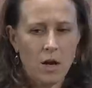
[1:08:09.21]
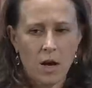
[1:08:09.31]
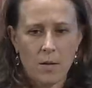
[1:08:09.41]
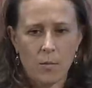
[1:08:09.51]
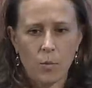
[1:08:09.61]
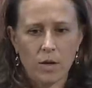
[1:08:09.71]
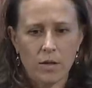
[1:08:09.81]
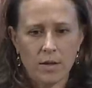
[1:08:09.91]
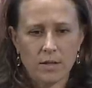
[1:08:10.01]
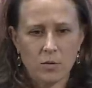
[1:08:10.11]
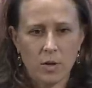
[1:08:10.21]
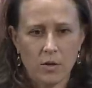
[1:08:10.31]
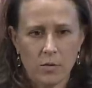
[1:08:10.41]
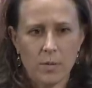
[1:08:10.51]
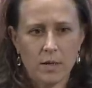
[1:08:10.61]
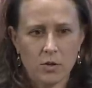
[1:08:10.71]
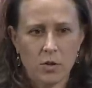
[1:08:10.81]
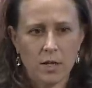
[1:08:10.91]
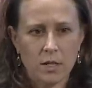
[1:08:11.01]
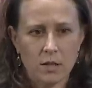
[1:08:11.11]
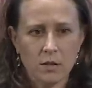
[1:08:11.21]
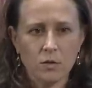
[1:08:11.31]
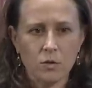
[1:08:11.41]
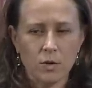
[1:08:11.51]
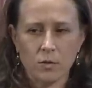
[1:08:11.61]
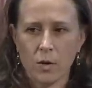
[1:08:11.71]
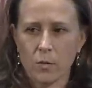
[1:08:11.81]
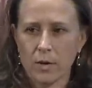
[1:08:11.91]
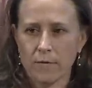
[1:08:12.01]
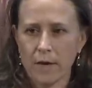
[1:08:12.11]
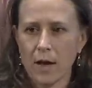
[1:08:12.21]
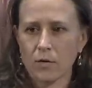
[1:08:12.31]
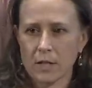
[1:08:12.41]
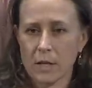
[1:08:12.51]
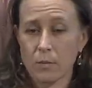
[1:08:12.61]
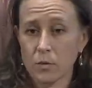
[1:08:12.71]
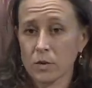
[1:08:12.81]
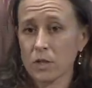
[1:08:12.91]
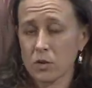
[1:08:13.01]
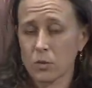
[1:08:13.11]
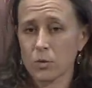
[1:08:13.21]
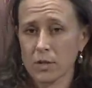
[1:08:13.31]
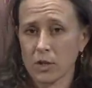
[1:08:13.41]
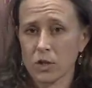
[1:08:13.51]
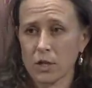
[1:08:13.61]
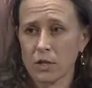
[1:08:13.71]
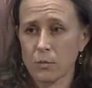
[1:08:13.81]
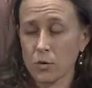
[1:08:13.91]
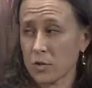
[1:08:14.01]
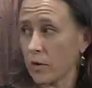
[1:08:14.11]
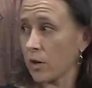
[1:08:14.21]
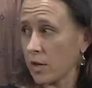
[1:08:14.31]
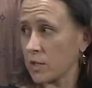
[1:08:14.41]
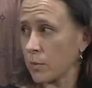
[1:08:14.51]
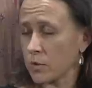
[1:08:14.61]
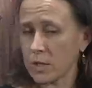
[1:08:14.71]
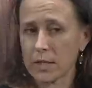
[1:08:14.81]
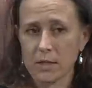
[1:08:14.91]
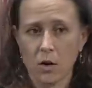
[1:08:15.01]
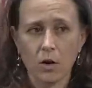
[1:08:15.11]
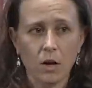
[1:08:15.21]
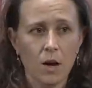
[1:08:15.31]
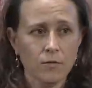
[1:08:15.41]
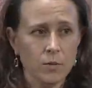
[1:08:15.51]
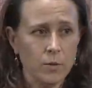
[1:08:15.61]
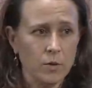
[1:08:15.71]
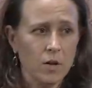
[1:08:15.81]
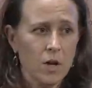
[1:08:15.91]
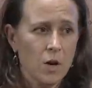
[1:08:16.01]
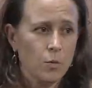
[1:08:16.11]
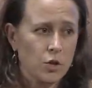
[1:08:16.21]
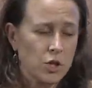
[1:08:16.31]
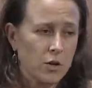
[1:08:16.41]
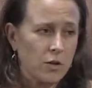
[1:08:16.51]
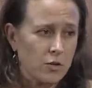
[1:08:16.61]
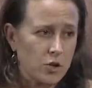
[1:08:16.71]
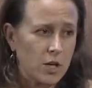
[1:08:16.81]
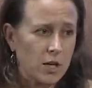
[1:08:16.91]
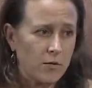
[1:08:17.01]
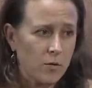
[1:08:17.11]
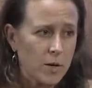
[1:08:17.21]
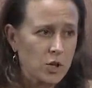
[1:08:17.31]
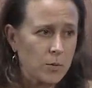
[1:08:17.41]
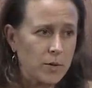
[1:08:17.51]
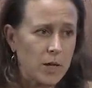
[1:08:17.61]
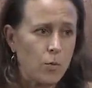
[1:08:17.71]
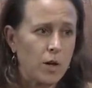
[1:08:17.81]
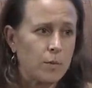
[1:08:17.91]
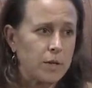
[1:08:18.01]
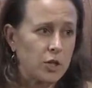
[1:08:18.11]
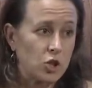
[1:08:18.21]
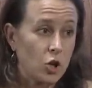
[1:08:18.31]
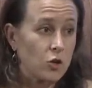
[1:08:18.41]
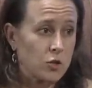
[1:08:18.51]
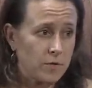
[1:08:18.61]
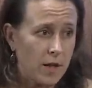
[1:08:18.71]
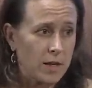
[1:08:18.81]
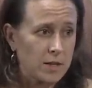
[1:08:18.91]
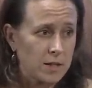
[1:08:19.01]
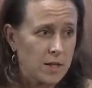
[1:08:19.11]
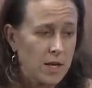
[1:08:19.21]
Um, one of the things 23andMe has tried to do is what we have found is that most consumers actually, most of our customers at least, are comfortable with sharing their genetic information, but they want to be in charge of that.